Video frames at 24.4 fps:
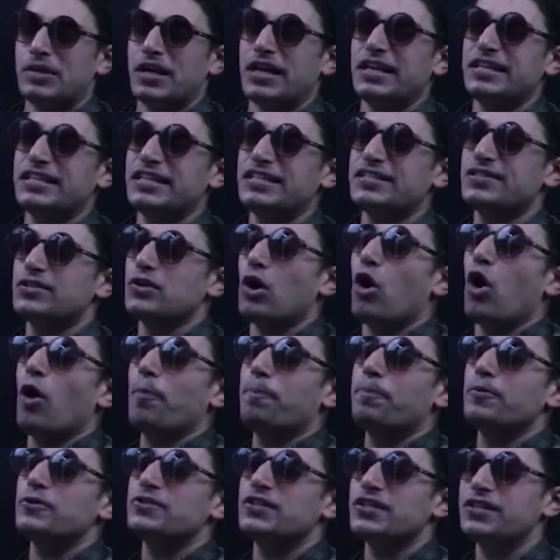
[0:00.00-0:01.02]
It is
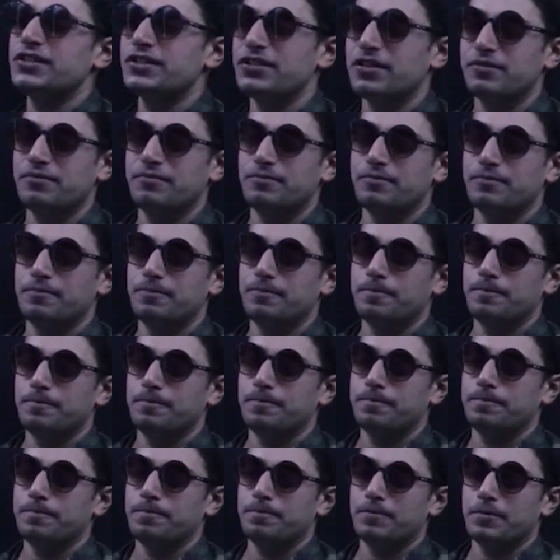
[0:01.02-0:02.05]
opposite
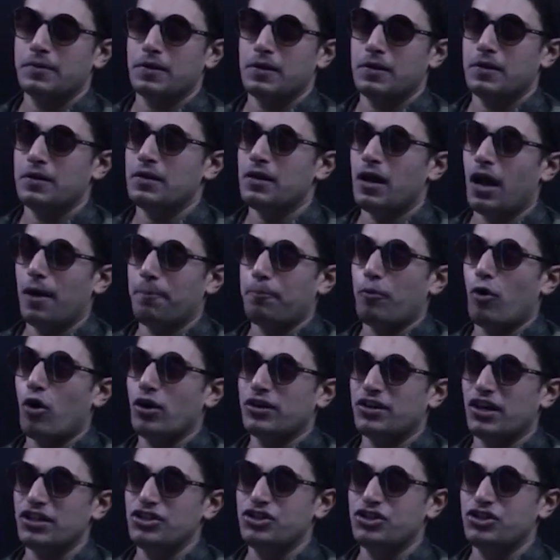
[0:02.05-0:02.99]
upon